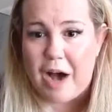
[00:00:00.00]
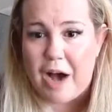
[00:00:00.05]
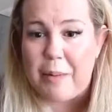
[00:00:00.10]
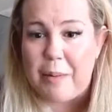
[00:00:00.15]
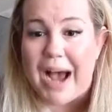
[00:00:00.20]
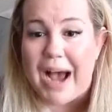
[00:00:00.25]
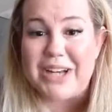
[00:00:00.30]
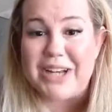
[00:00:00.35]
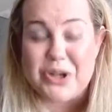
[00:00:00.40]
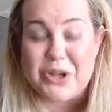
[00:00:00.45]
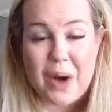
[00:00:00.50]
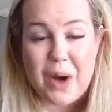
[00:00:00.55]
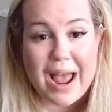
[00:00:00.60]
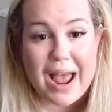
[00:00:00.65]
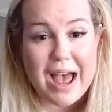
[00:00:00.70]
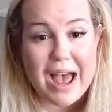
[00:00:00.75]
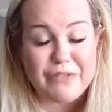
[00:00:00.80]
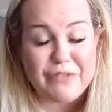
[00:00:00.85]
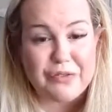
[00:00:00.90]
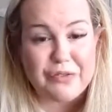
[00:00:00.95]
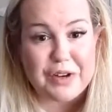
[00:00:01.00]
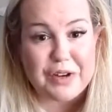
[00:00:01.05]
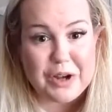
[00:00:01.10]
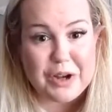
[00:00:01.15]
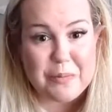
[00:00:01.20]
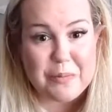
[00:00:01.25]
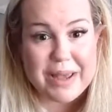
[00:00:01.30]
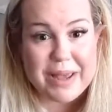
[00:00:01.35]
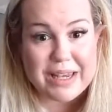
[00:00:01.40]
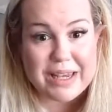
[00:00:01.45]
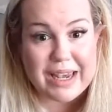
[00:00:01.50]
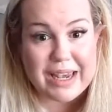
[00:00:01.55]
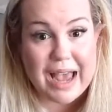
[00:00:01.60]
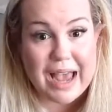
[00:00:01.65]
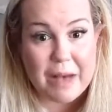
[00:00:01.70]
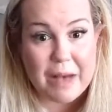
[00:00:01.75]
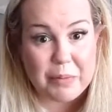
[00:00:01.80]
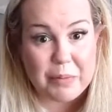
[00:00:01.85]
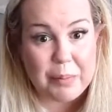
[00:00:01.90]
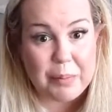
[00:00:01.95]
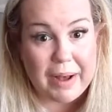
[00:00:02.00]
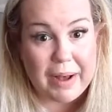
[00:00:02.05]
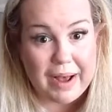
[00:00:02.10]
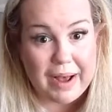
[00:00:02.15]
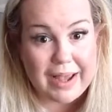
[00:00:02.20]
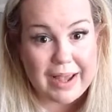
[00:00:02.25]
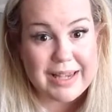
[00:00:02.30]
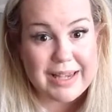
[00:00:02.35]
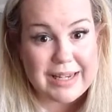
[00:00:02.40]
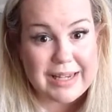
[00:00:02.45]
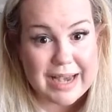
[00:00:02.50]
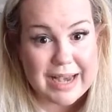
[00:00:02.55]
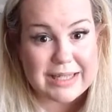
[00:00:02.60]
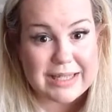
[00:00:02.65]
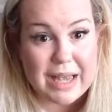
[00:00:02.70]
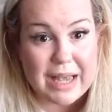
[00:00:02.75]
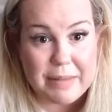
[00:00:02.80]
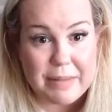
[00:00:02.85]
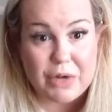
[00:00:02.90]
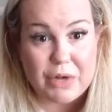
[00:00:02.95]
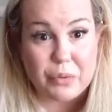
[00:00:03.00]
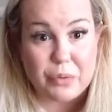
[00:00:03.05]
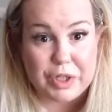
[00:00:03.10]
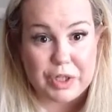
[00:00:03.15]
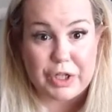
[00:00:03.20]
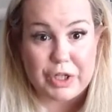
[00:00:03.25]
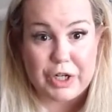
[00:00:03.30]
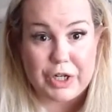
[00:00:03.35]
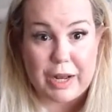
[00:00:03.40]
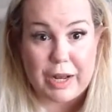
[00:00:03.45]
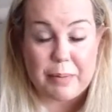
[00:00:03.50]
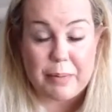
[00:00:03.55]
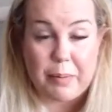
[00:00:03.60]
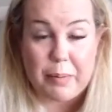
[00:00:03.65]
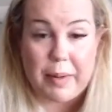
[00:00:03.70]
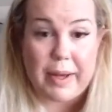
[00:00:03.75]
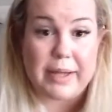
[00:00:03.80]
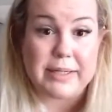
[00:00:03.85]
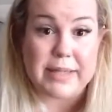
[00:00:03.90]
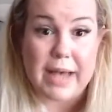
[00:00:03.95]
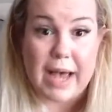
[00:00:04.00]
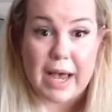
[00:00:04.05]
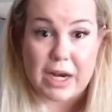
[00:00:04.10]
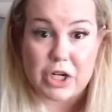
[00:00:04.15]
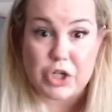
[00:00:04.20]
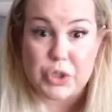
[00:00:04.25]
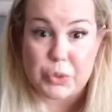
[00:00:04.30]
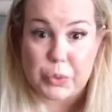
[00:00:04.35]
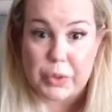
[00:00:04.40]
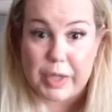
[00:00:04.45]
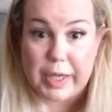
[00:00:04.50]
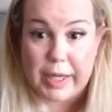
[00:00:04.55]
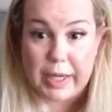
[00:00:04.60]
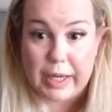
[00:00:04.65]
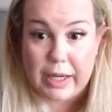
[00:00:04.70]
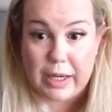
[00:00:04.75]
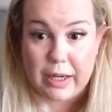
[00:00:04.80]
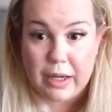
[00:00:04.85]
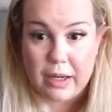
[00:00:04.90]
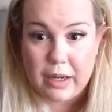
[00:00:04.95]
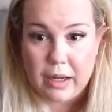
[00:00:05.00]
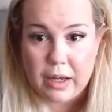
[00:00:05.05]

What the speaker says: I do. I have a video making apple pie. Yes, I make really good apple pies, actually.